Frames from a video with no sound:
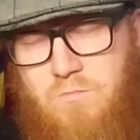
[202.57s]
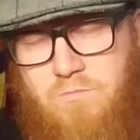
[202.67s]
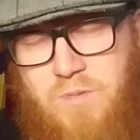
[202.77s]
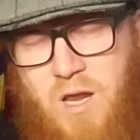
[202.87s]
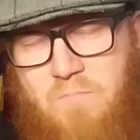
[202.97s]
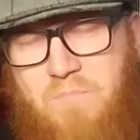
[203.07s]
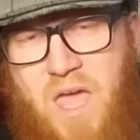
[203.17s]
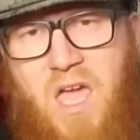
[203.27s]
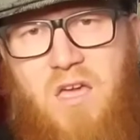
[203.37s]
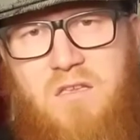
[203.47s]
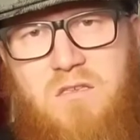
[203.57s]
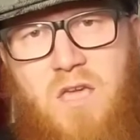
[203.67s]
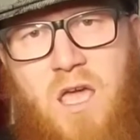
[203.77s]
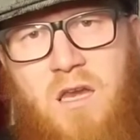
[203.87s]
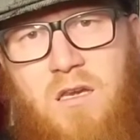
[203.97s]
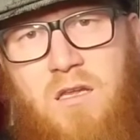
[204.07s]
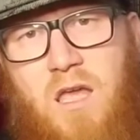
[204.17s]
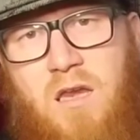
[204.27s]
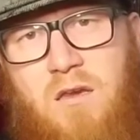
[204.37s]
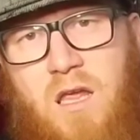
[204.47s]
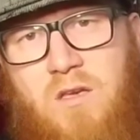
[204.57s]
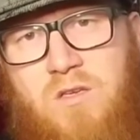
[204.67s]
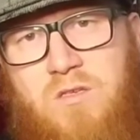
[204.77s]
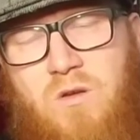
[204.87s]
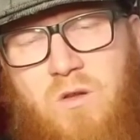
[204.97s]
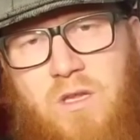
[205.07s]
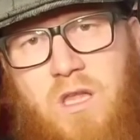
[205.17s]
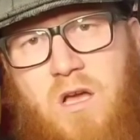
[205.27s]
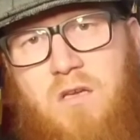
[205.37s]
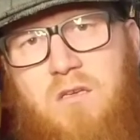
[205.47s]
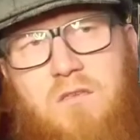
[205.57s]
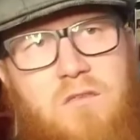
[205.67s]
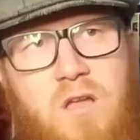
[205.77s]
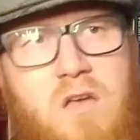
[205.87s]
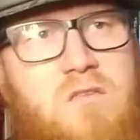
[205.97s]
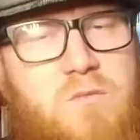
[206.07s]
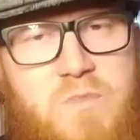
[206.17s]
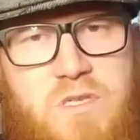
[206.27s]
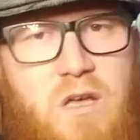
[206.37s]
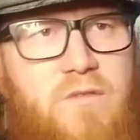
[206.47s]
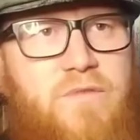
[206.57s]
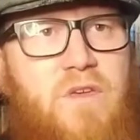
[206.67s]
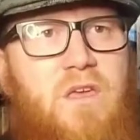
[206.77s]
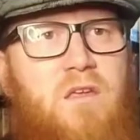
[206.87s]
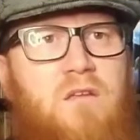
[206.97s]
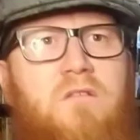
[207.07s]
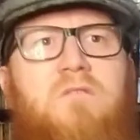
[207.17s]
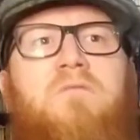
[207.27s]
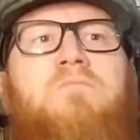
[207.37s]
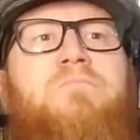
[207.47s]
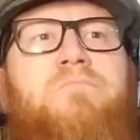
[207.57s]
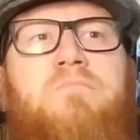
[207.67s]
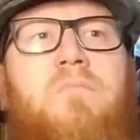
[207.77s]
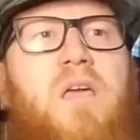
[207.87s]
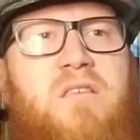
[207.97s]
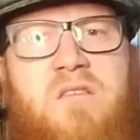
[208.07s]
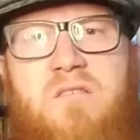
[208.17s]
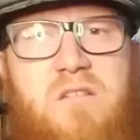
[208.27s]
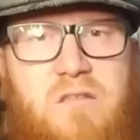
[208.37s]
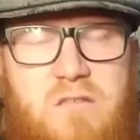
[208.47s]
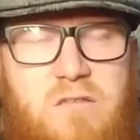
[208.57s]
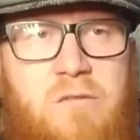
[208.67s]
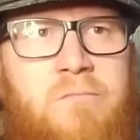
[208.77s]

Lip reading: got baked and just totally lost himself in existence.